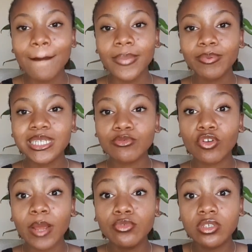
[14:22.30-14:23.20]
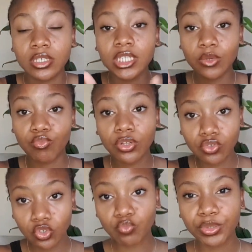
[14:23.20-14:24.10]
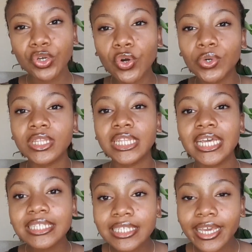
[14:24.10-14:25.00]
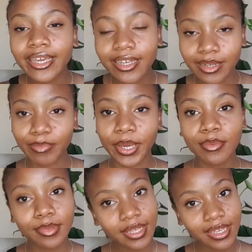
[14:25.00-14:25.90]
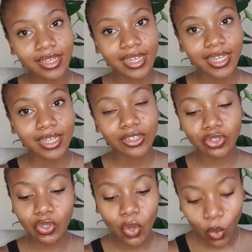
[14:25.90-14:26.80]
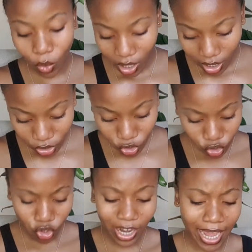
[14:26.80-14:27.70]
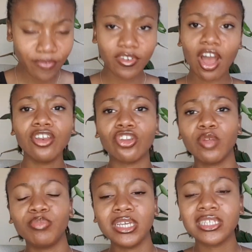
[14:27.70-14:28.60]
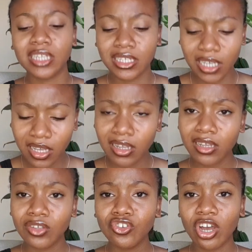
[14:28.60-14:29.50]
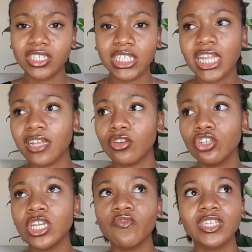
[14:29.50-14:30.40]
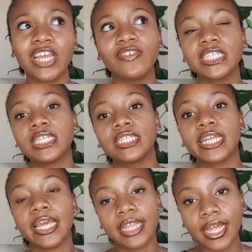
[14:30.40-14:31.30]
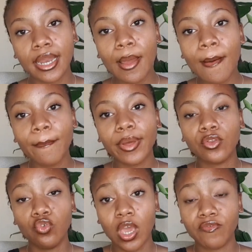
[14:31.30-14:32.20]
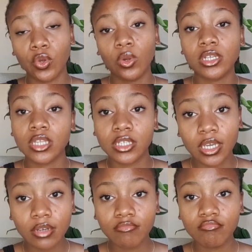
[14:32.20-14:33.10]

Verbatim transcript: People subscribe to see the real you. Be authentic, baby. So, you, your life can't not be aesthetic. You can't say that. Not everyone's life is aesthetic like that. But you have your own aesthetic.